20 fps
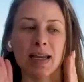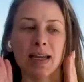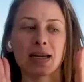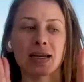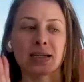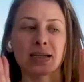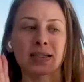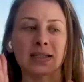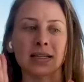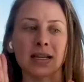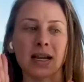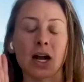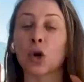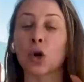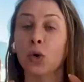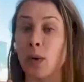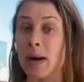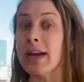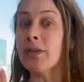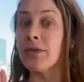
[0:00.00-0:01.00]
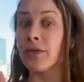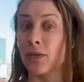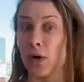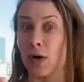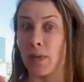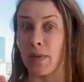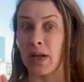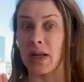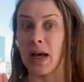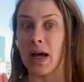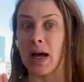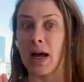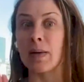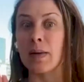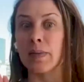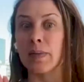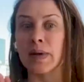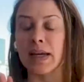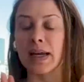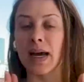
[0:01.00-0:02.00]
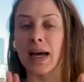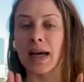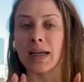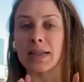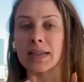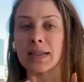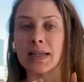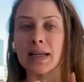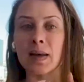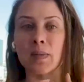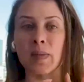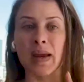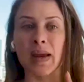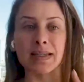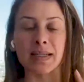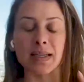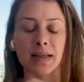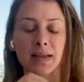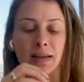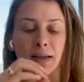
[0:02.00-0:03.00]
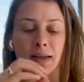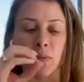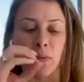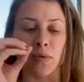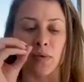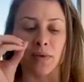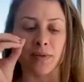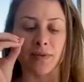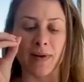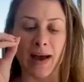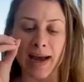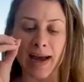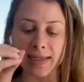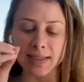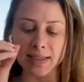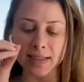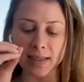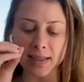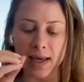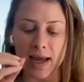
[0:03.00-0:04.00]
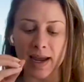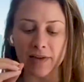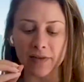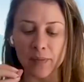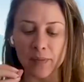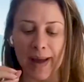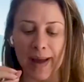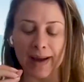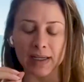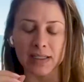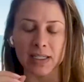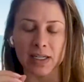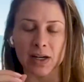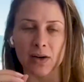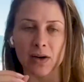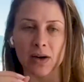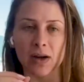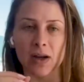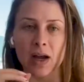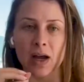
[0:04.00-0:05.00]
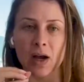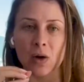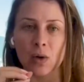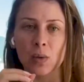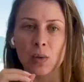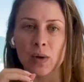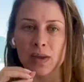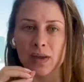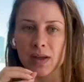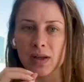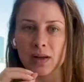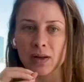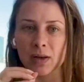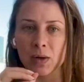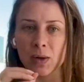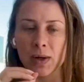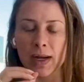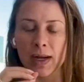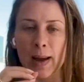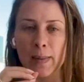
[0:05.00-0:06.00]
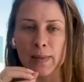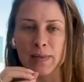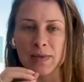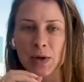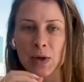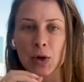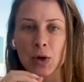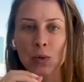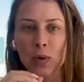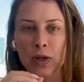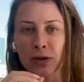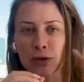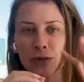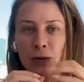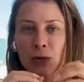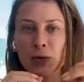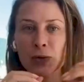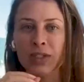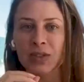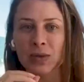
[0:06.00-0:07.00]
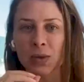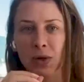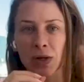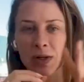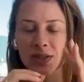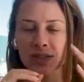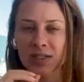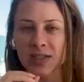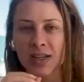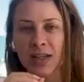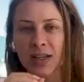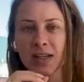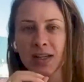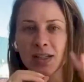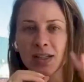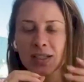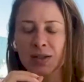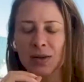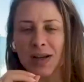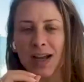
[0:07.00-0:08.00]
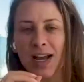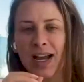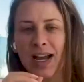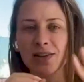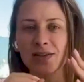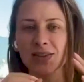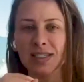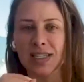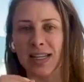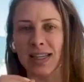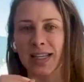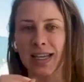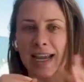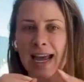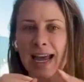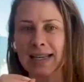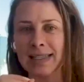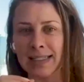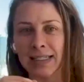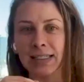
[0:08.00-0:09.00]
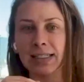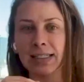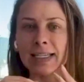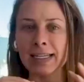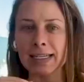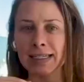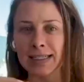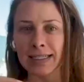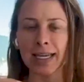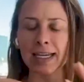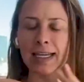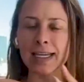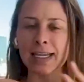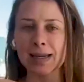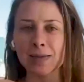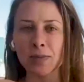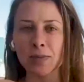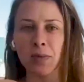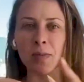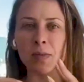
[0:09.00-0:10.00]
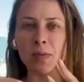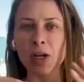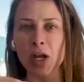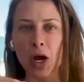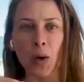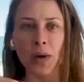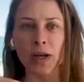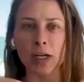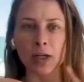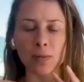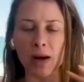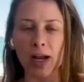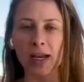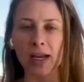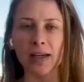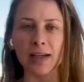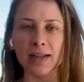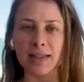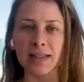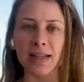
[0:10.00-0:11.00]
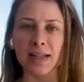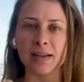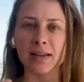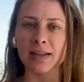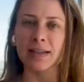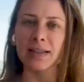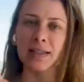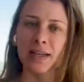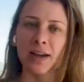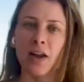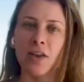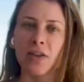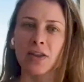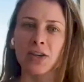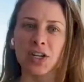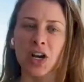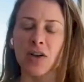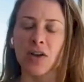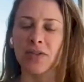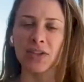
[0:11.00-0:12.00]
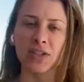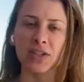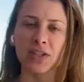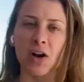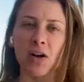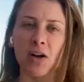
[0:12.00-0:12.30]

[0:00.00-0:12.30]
is a great formula because it basically provides the live bacteria within a little capsule with a food source. So it kind of is like the gasoline to like keep them going, right? As they like sit on the shelf at